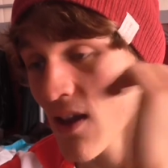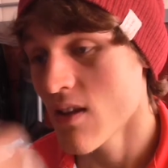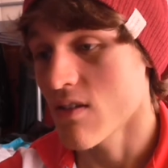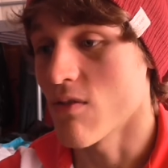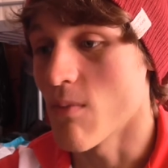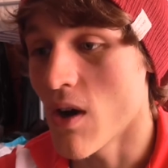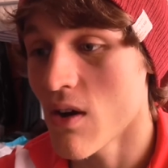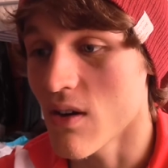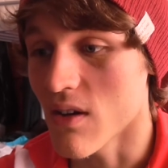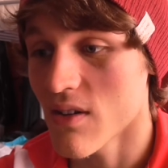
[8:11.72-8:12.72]
don't know, my
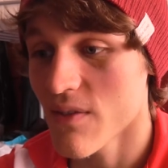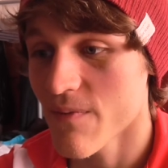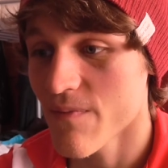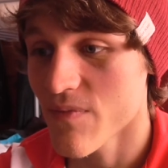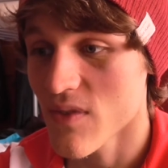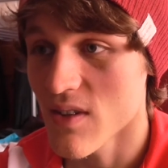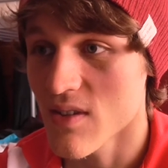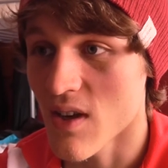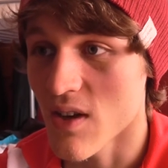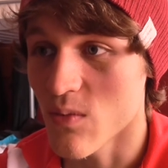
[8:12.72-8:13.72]
heart
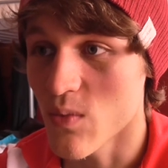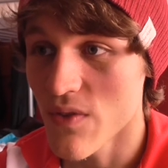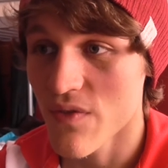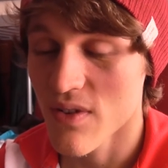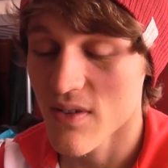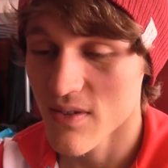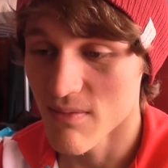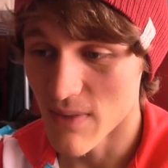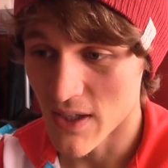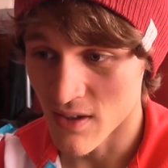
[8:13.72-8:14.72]
is kind of with
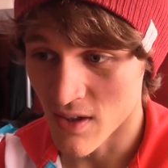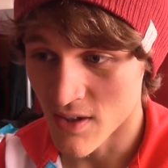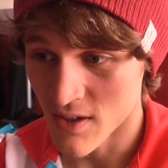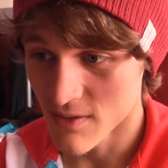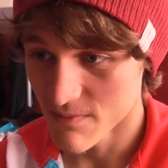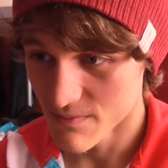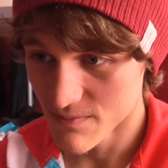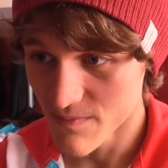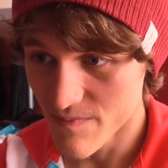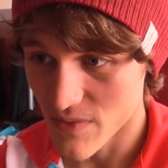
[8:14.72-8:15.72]
Maidana,
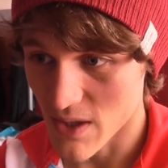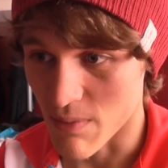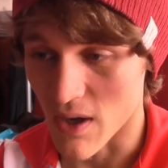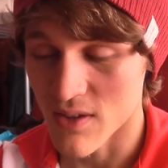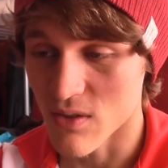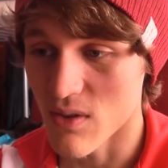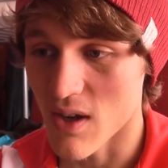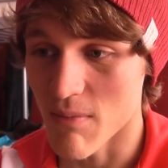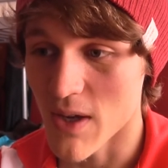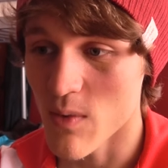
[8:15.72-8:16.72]
but I do
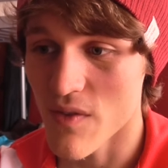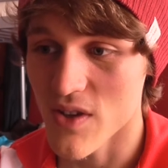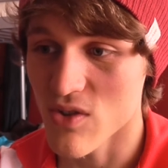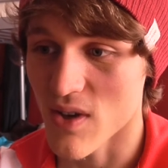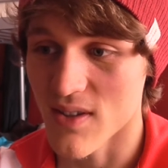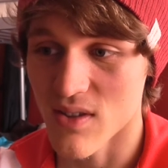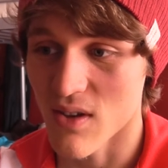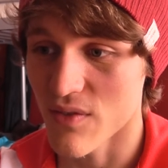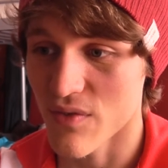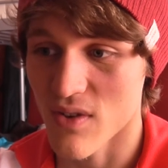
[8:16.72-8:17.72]
like Mayweather. He trains
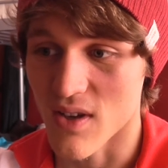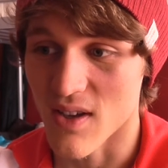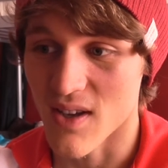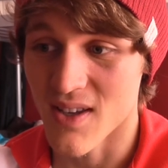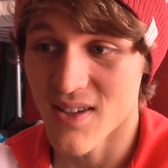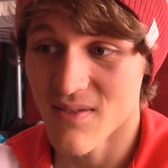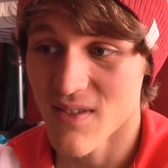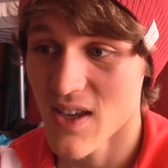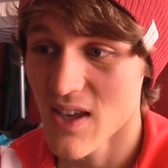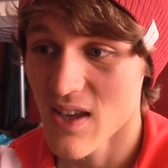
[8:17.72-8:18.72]
hard for it, and
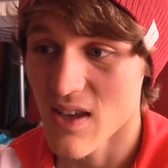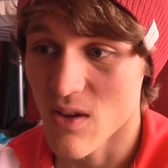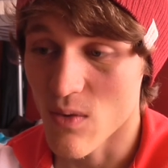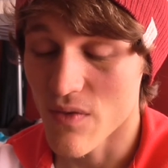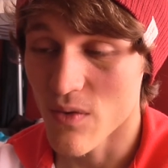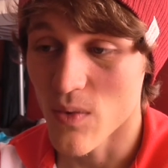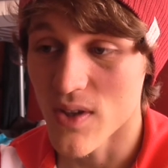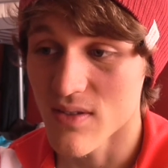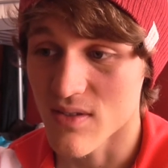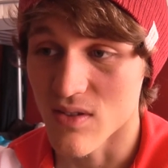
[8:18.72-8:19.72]
whoever
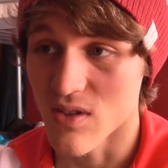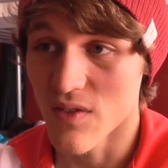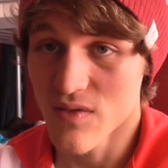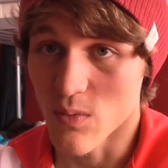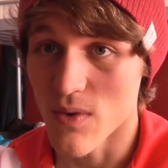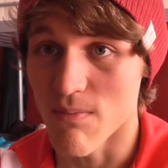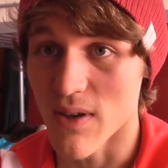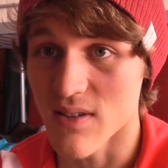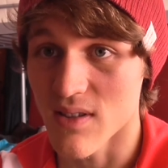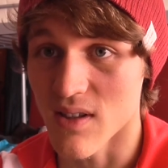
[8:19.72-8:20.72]
wins deserves a win,
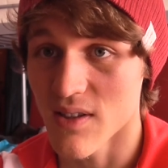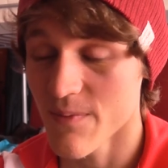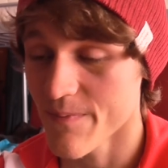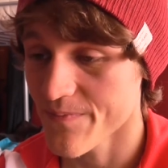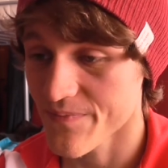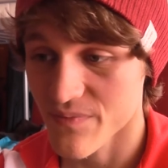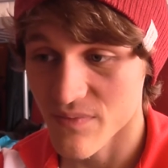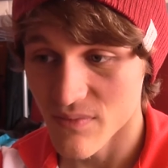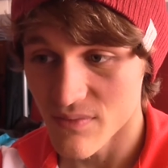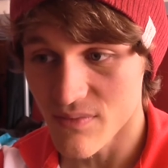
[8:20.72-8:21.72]
basically.
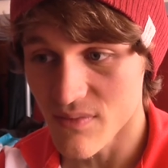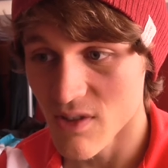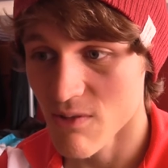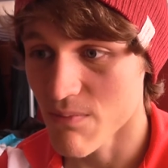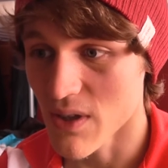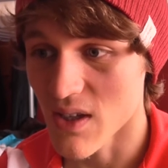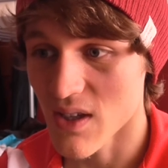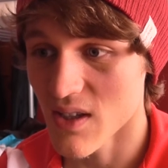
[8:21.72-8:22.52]
But